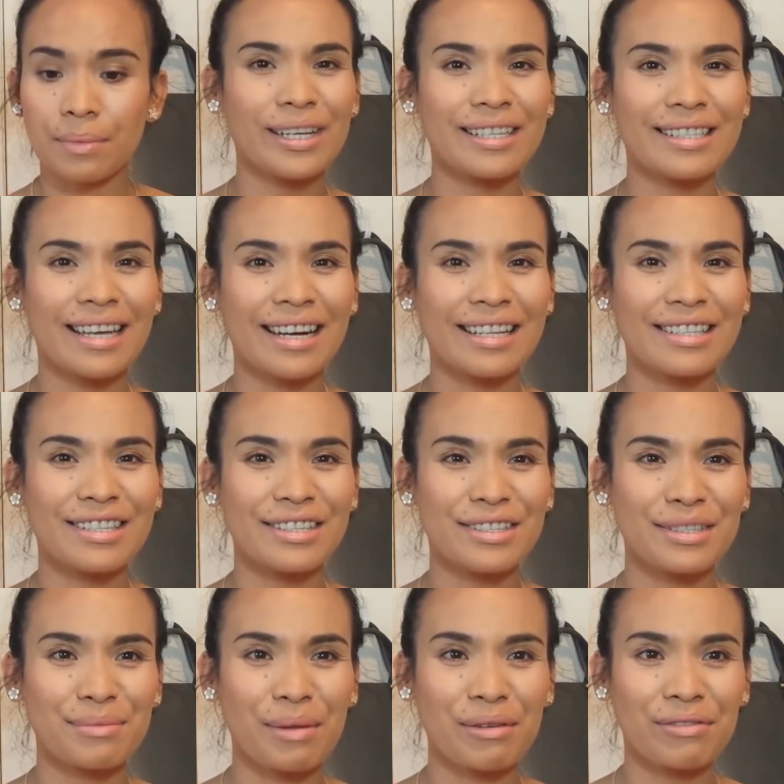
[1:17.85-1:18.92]
I'm excited to
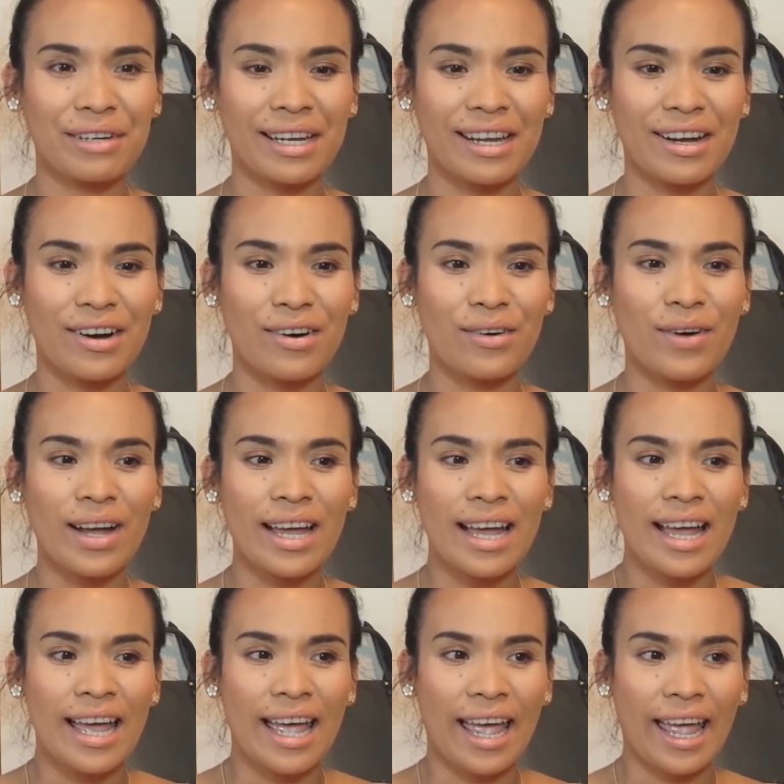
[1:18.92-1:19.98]
do my video
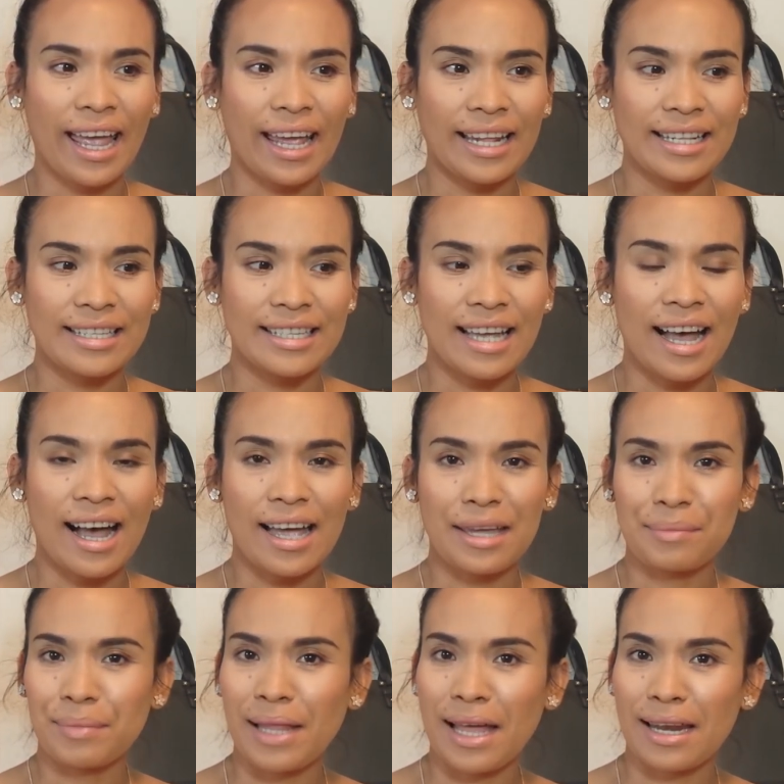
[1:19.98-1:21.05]
and uh, I
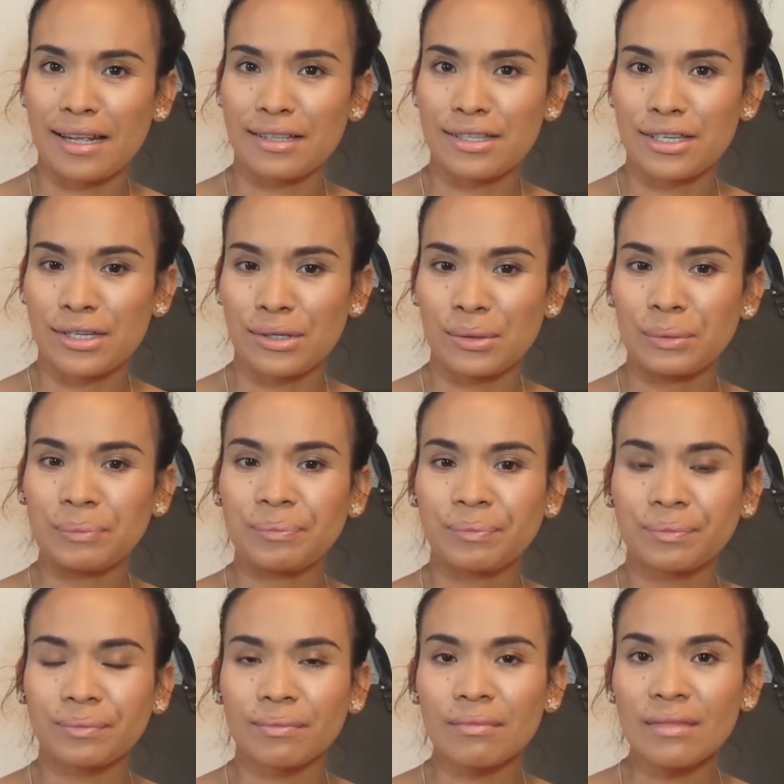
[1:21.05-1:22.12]
am planning to
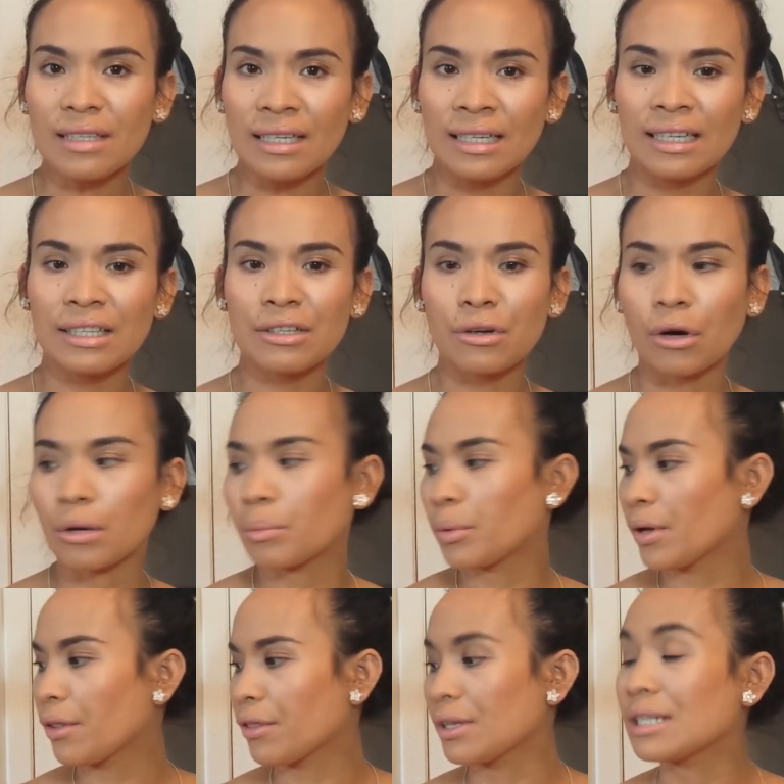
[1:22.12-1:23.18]

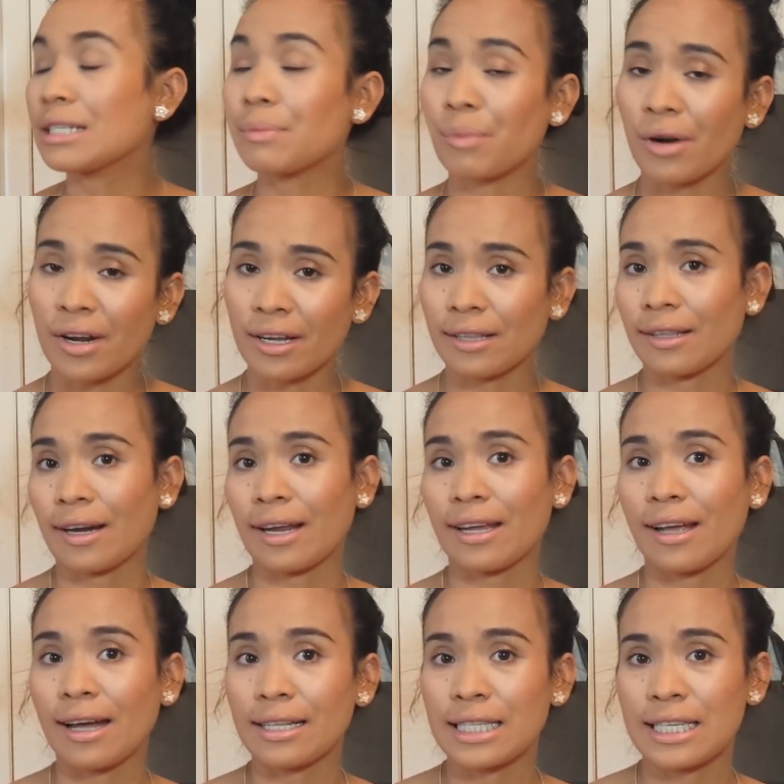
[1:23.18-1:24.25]
incorporate this product that I
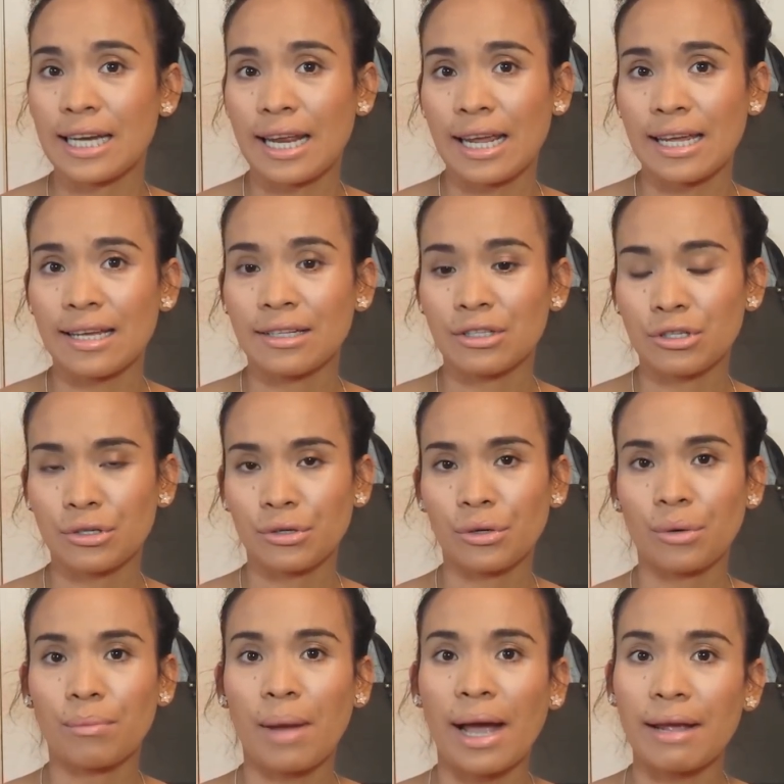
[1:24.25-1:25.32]
got today
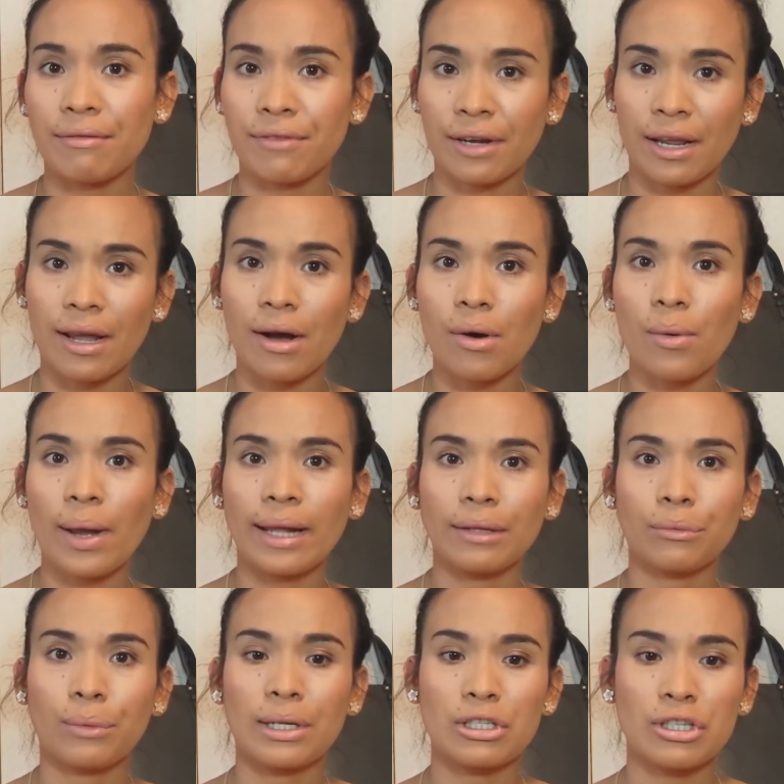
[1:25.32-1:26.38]
into my video
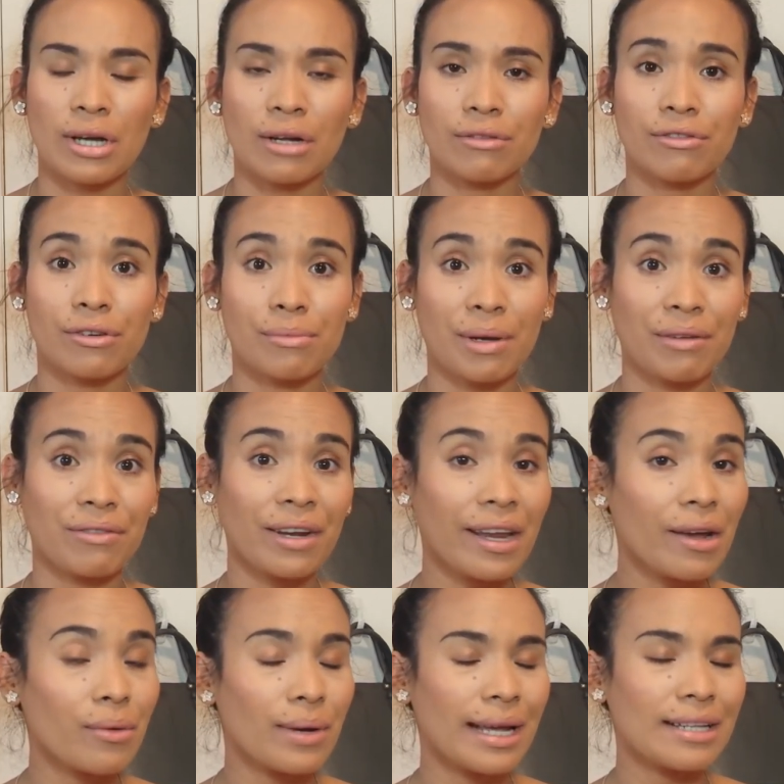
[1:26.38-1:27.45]
and watch out for my
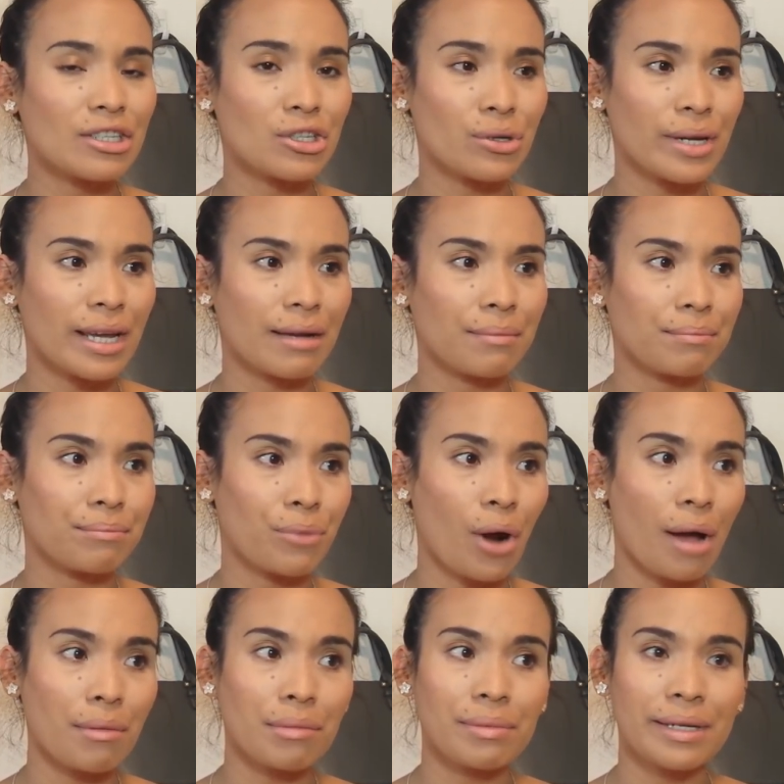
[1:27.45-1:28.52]
video entry. I'm
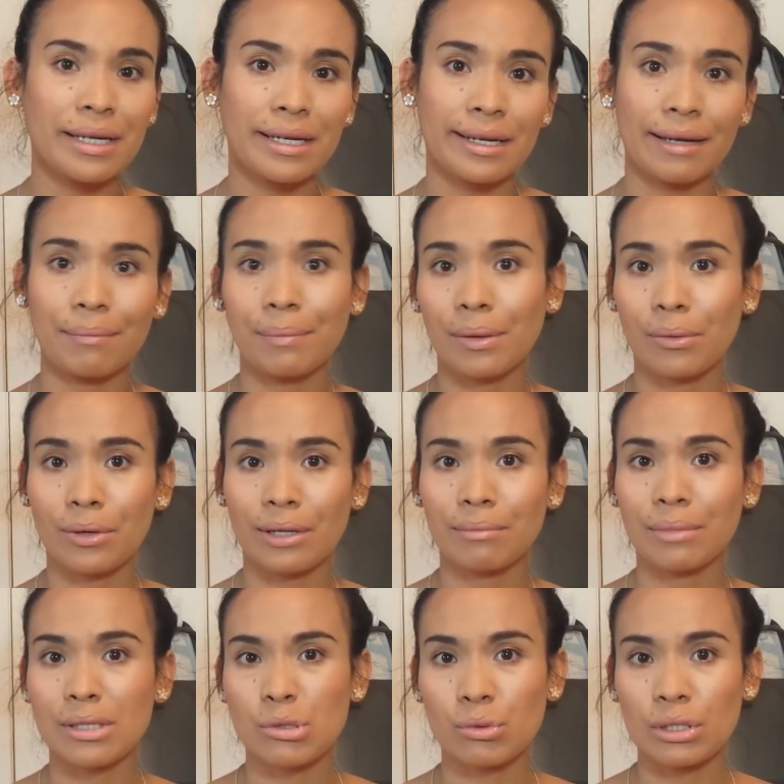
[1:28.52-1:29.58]
probably going to upload
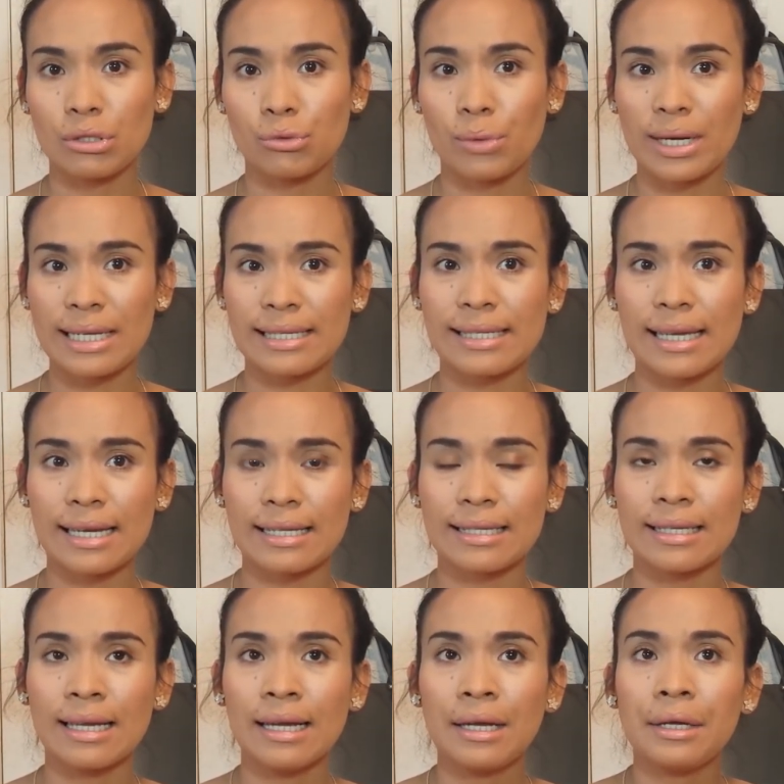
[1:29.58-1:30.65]
it between
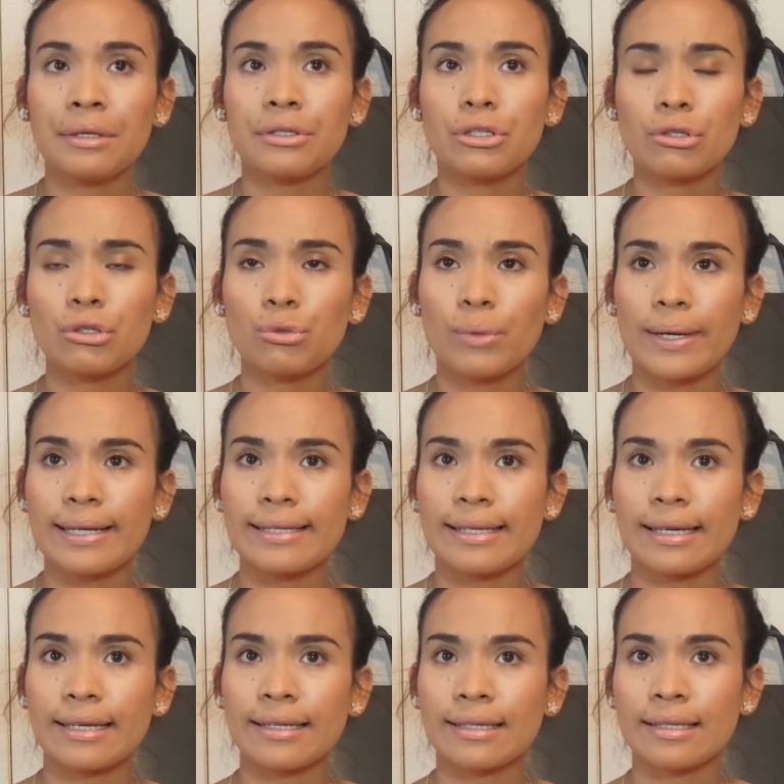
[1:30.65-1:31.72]
26 June
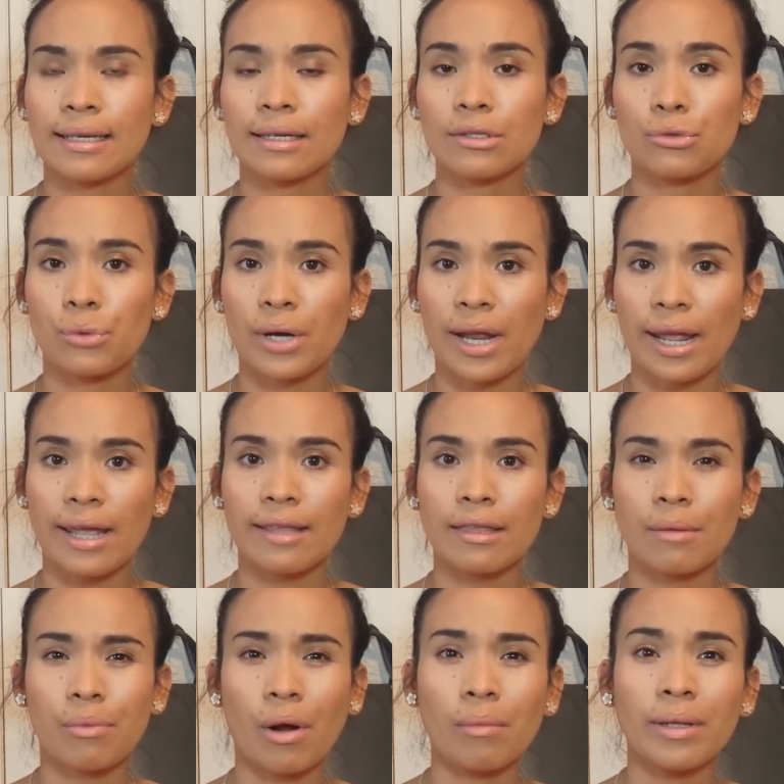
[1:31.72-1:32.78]
26th and 28th.
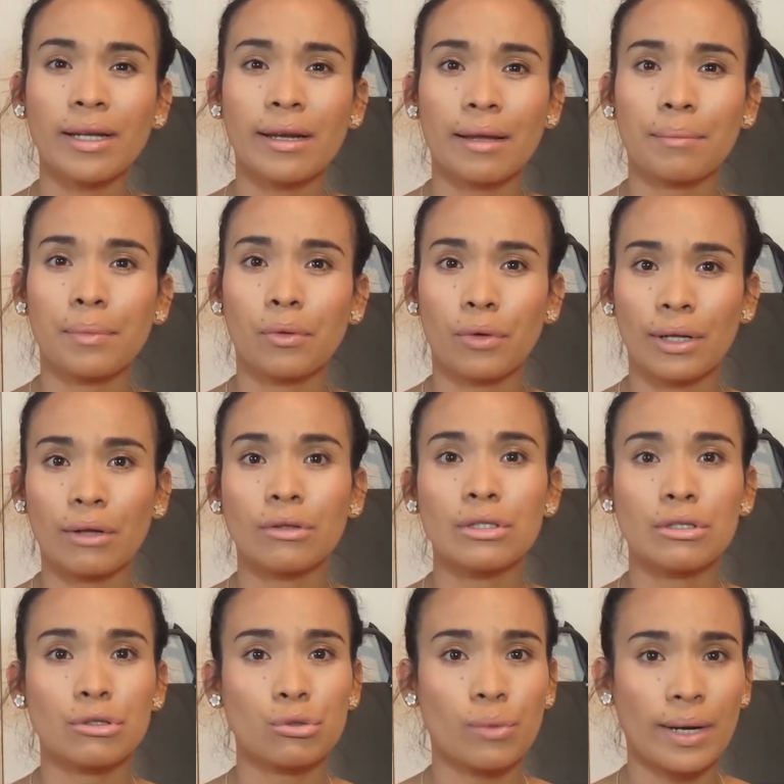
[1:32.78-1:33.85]
I'm probably going to upload it on
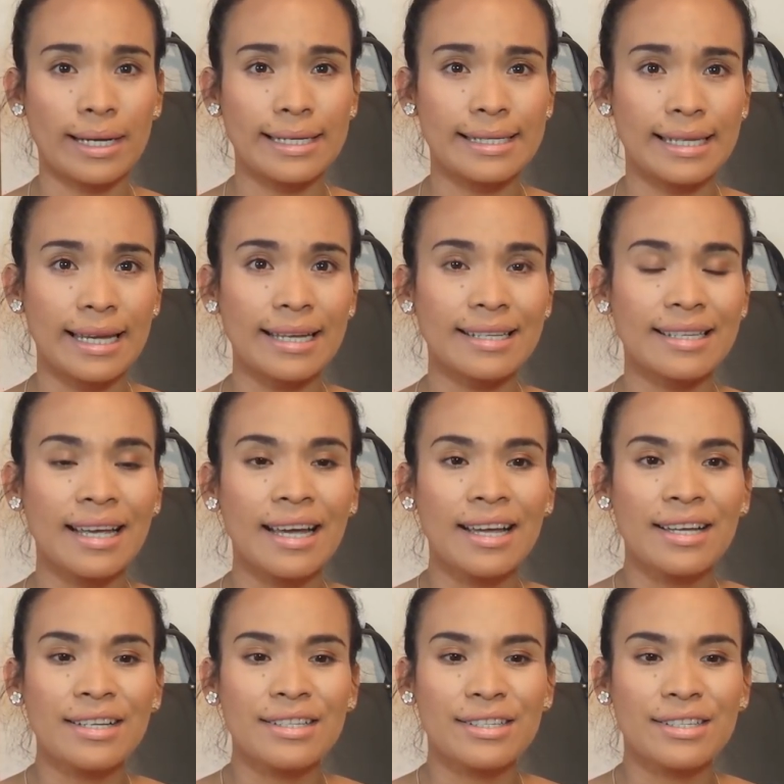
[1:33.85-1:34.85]
the 26th.